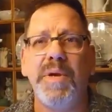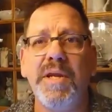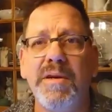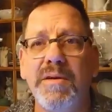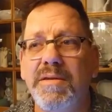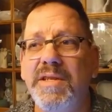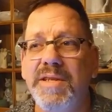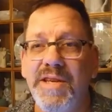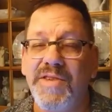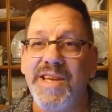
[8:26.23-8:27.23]
Peter
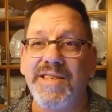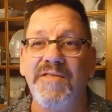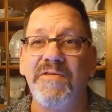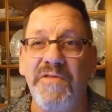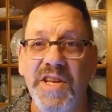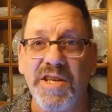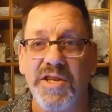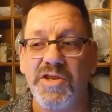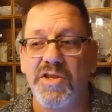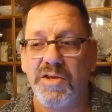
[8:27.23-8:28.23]
didn't even get to
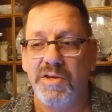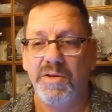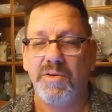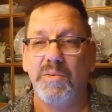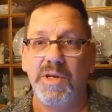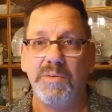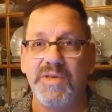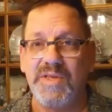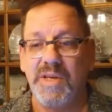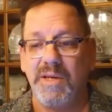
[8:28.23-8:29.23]
finish what he
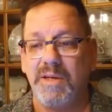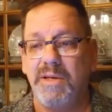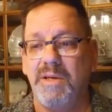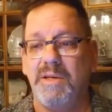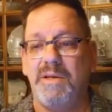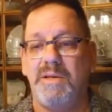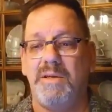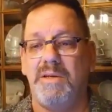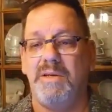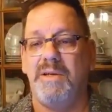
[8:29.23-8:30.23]
was saying.
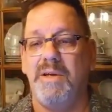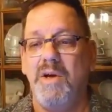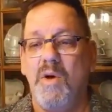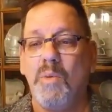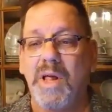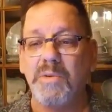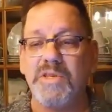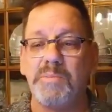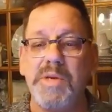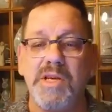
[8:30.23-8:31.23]
While he was
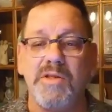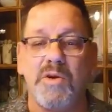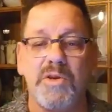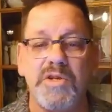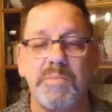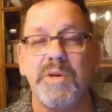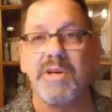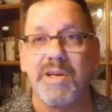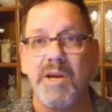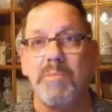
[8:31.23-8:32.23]
speaking, the Holy
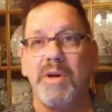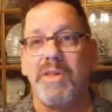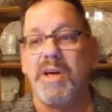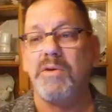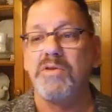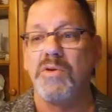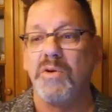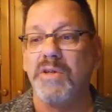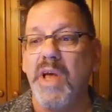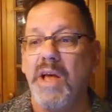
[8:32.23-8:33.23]
Spirit came upon the
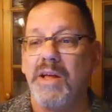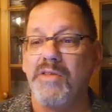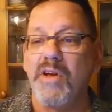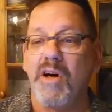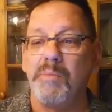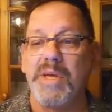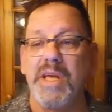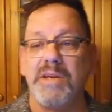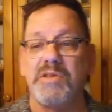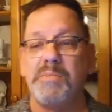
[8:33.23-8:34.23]
household, and they all
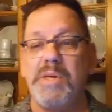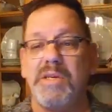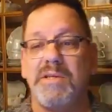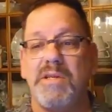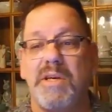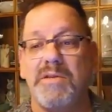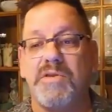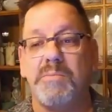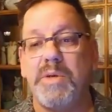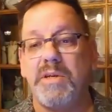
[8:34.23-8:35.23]
began to speak in
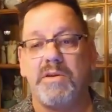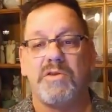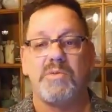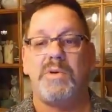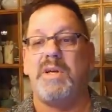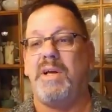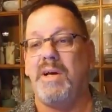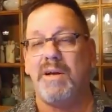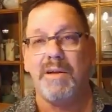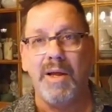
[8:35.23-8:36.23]
tongues. And Peter goes,
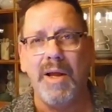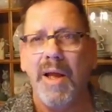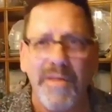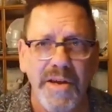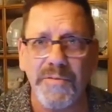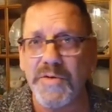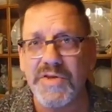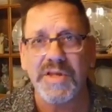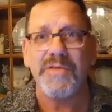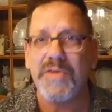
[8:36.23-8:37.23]
Well, they've
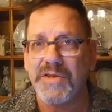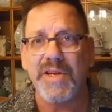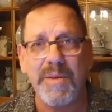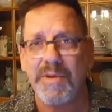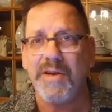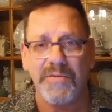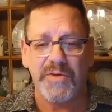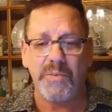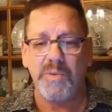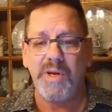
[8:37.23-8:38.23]
received the same
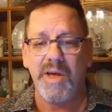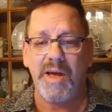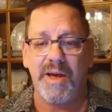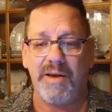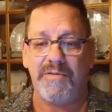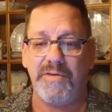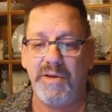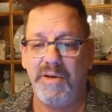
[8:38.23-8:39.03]
gift that we have.